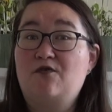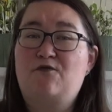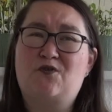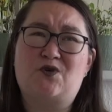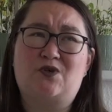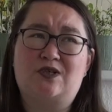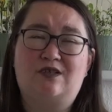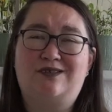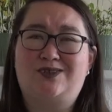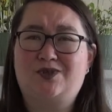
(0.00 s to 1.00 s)
for
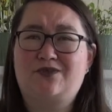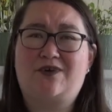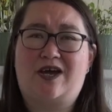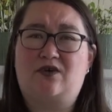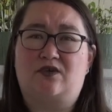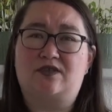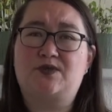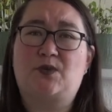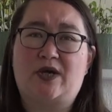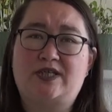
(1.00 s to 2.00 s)
a lot of
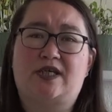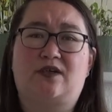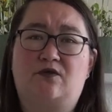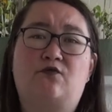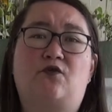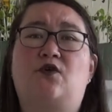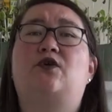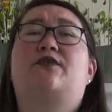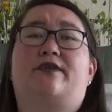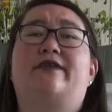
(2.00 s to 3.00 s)
hours waiting
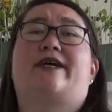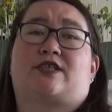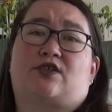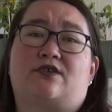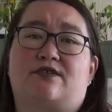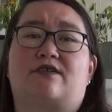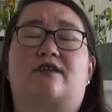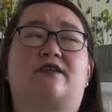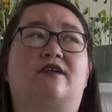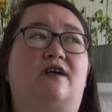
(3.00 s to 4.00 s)
for the next
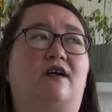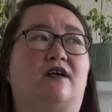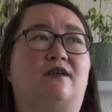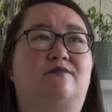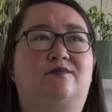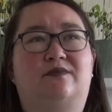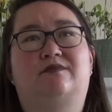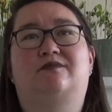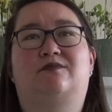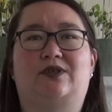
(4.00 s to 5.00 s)
concert. Uh,
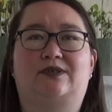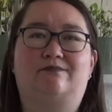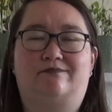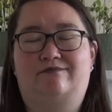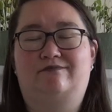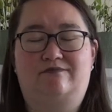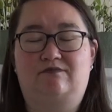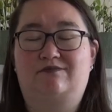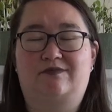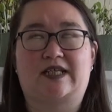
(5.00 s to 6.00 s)
well,
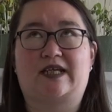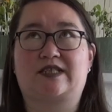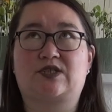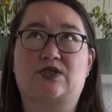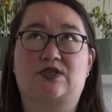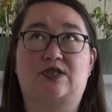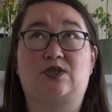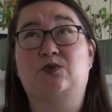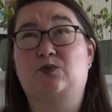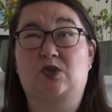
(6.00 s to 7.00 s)
the next
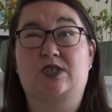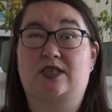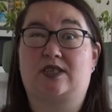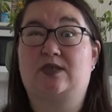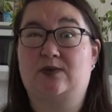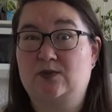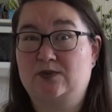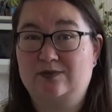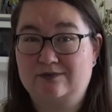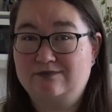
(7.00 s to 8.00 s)
concert you wanted to
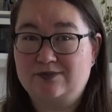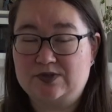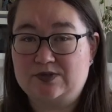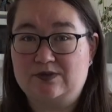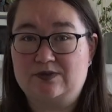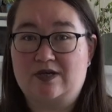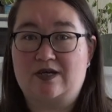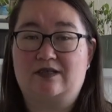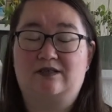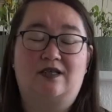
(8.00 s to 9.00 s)
to
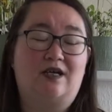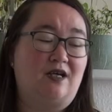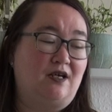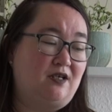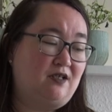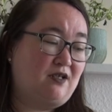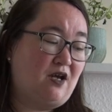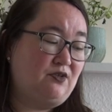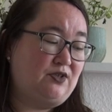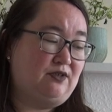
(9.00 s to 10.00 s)
uh,
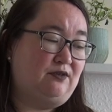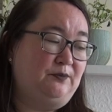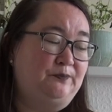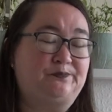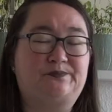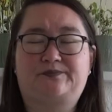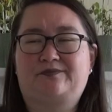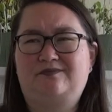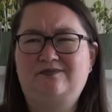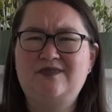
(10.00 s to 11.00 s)
go to.
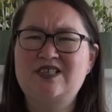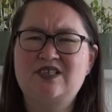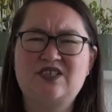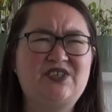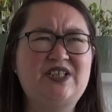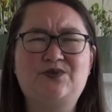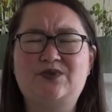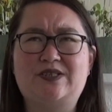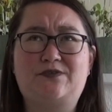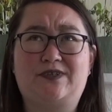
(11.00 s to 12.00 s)
So I didn't
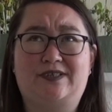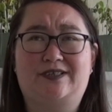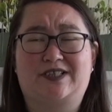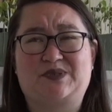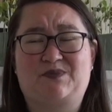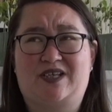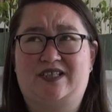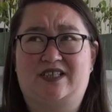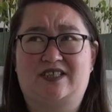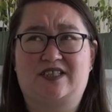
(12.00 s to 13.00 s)
really feel like
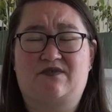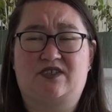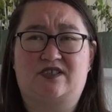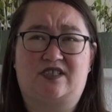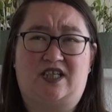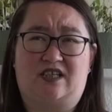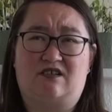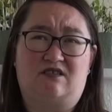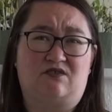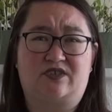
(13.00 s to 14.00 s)
spending seventeen
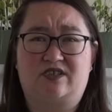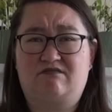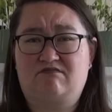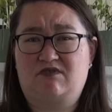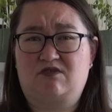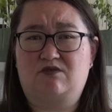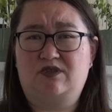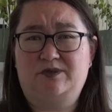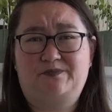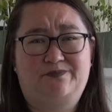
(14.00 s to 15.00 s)
hundred
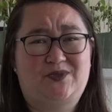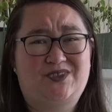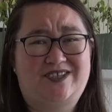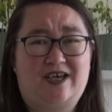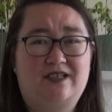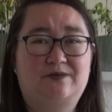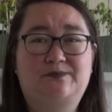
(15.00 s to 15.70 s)
kroner on that.